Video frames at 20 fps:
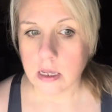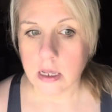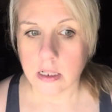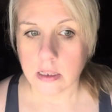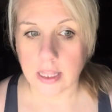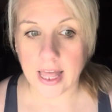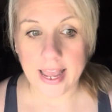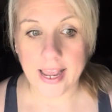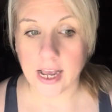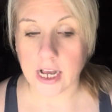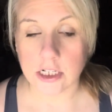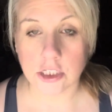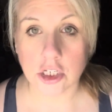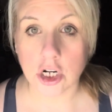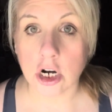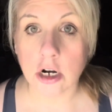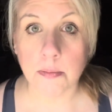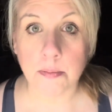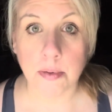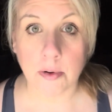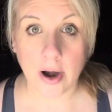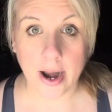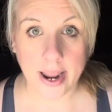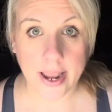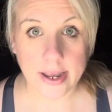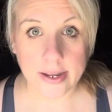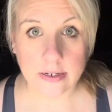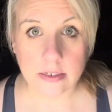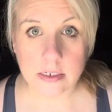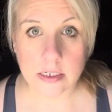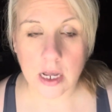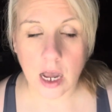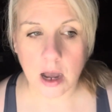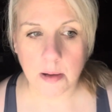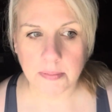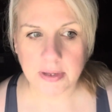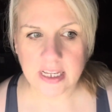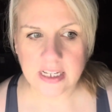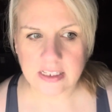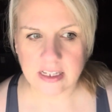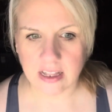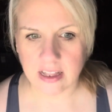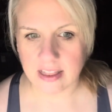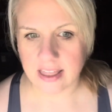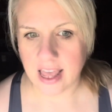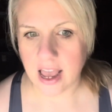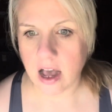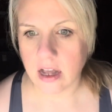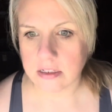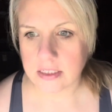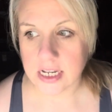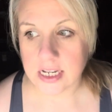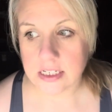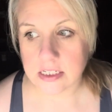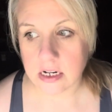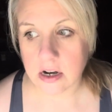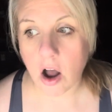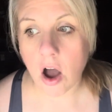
like a certain brand. Um, he said that they all tasted